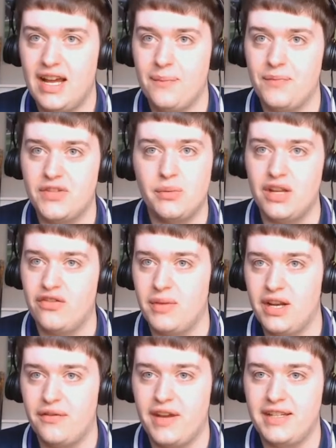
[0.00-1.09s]
Um, so many
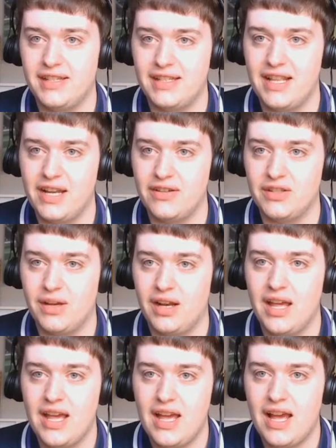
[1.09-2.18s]
familiar faces in there as
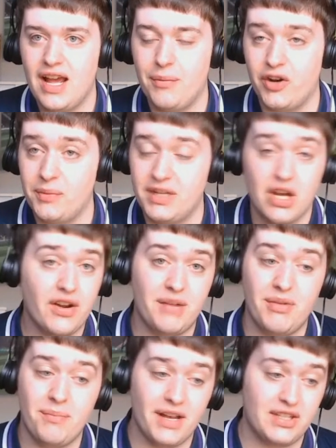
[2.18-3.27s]
well. Uh, we're going to be
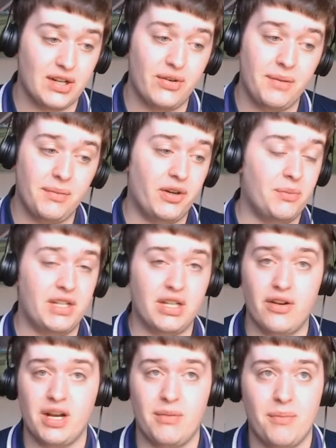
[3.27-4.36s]
talking about Bastoni. We're going to be
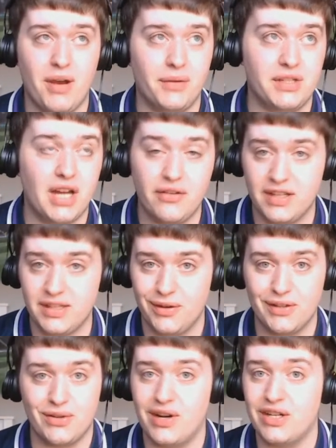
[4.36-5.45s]
talking about Pau Torres.
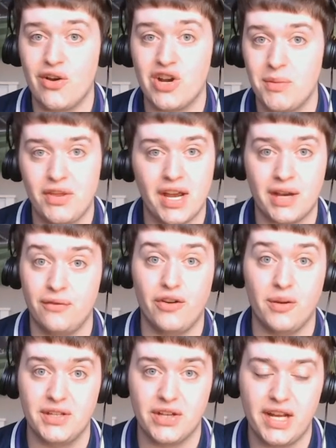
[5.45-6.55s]
We're also going to talk about that
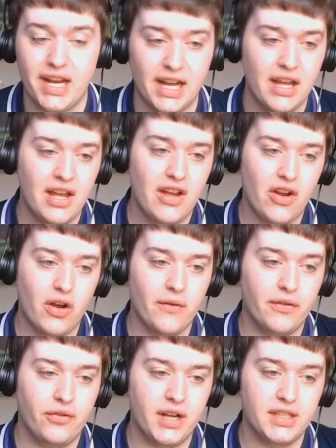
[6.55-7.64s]
confirmed signing
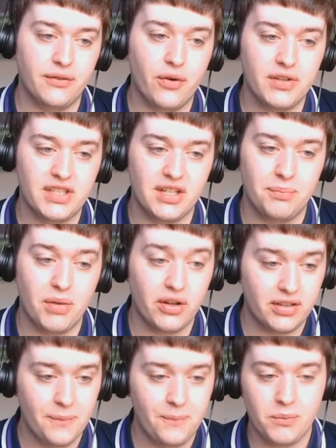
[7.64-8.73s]
of Fraser Forster.
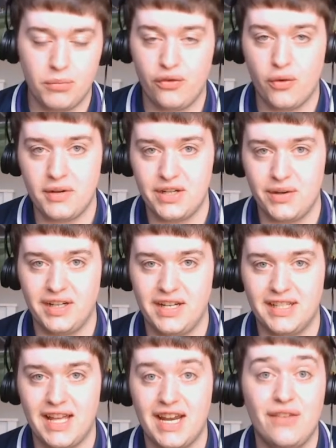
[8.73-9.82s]
But before we do get
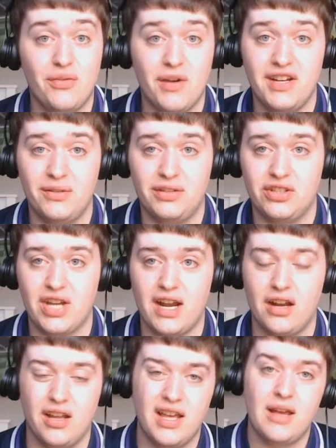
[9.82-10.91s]
into that, if you are new to the
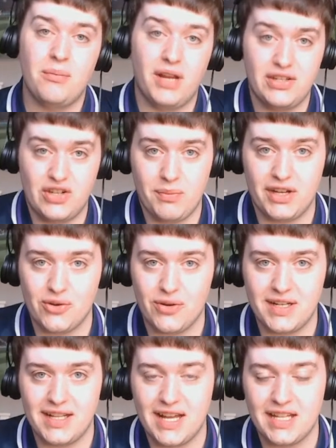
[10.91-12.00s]
channel, please do make
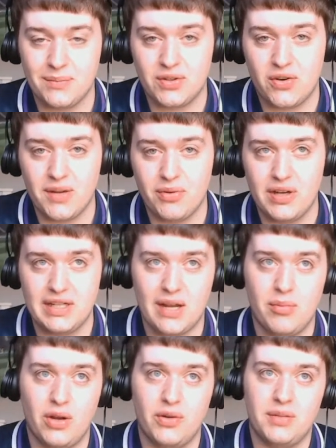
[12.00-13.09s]
sure to hit that subscribe button
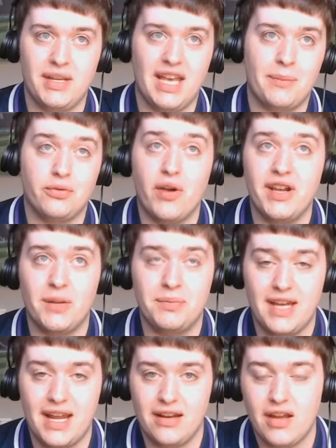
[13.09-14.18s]
down below to be kept right up
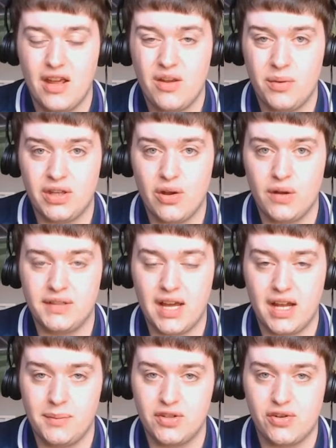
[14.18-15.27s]
to date with all of
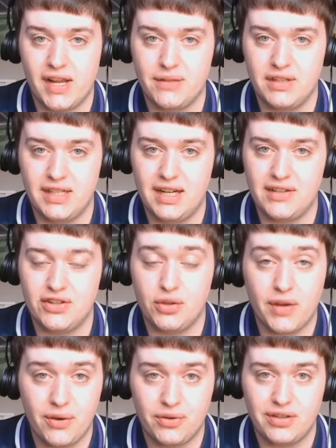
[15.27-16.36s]
Tottenham's transfer dealings
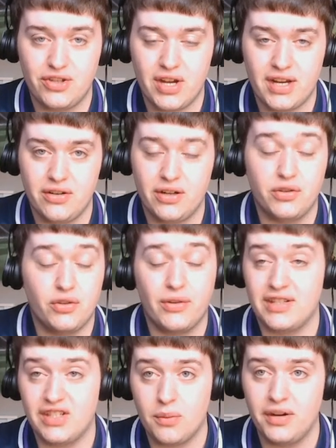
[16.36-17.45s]
throughout the January, or
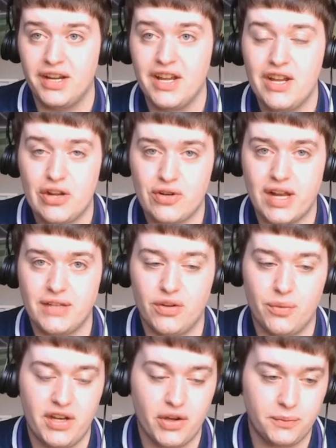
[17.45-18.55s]
throughout the summer
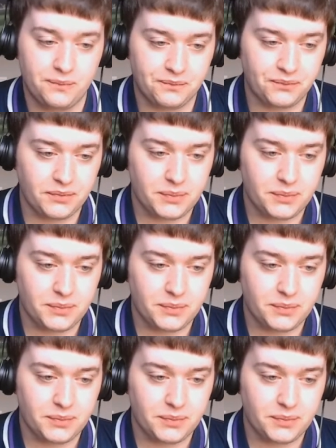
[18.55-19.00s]
transfer window.